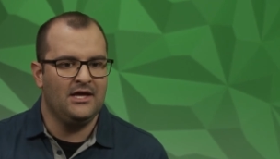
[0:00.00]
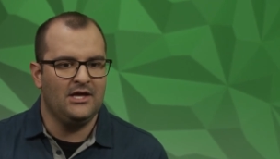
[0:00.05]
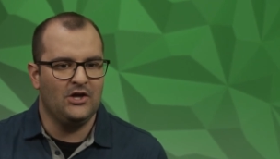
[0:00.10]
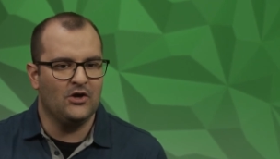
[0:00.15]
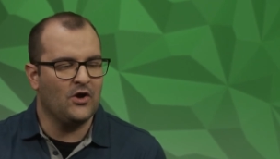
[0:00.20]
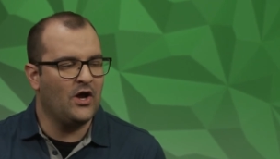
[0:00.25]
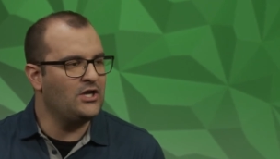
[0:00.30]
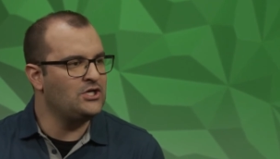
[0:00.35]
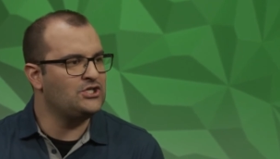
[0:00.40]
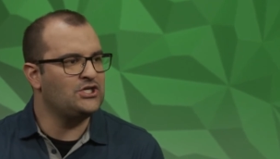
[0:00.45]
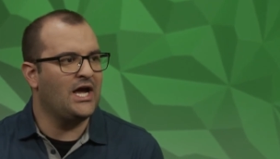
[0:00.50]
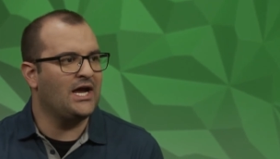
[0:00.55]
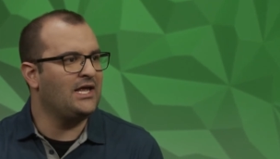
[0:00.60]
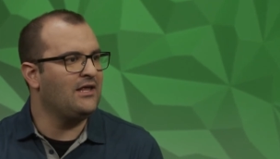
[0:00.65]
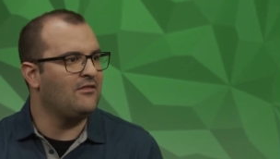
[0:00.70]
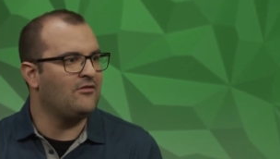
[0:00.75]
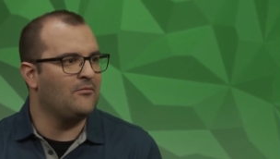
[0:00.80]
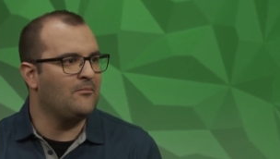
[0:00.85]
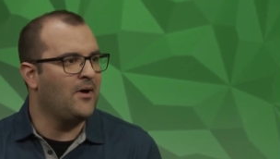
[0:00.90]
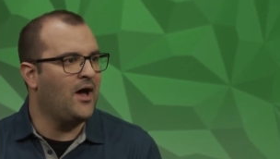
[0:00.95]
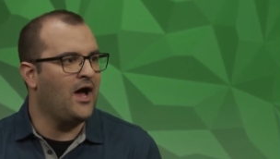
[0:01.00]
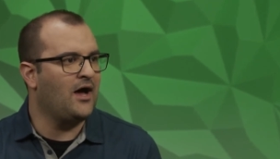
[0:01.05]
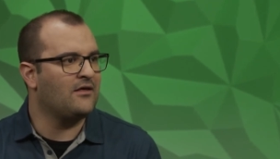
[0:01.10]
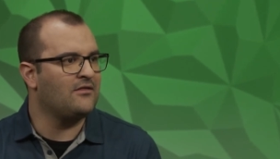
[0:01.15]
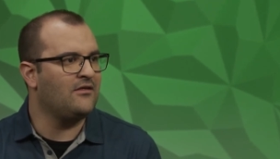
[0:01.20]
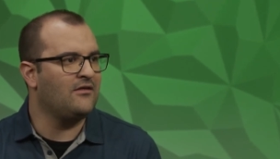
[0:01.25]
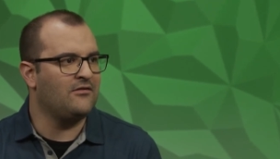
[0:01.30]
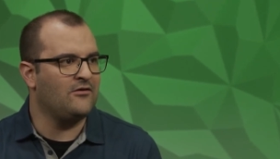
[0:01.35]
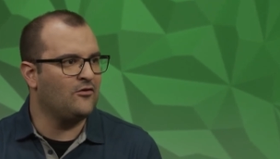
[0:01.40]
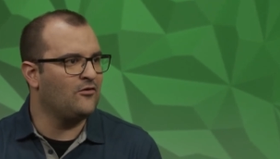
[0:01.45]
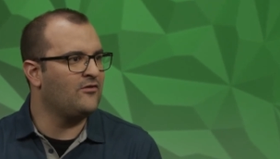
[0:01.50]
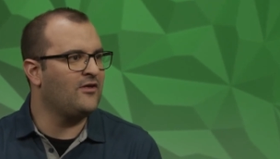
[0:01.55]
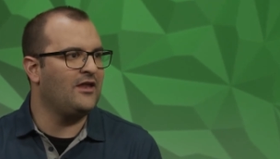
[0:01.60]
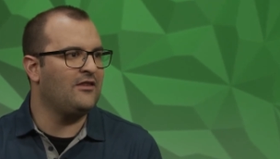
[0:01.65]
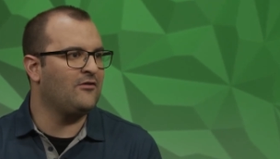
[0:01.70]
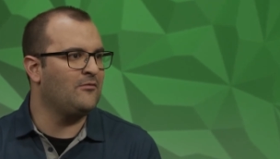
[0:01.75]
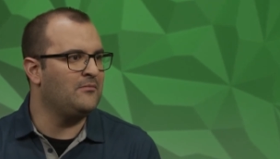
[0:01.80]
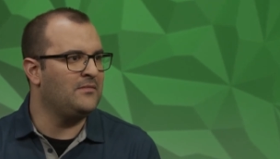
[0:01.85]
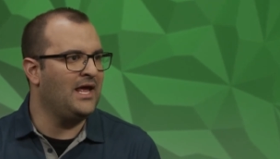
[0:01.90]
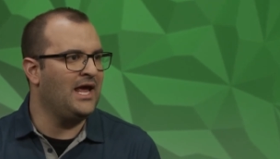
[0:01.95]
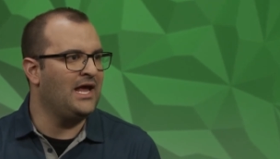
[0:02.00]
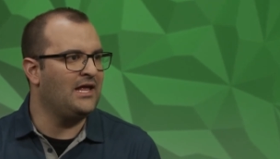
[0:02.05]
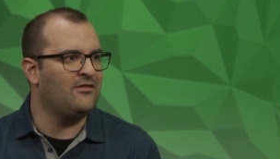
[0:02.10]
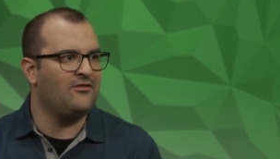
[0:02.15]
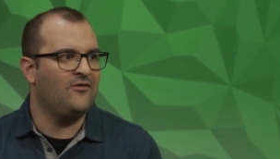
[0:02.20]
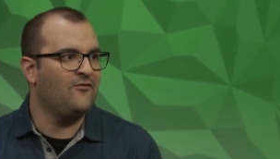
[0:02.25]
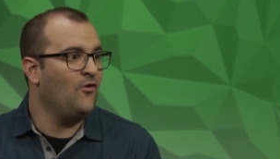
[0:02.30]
you're unchecking some boxes and you're setting some dates.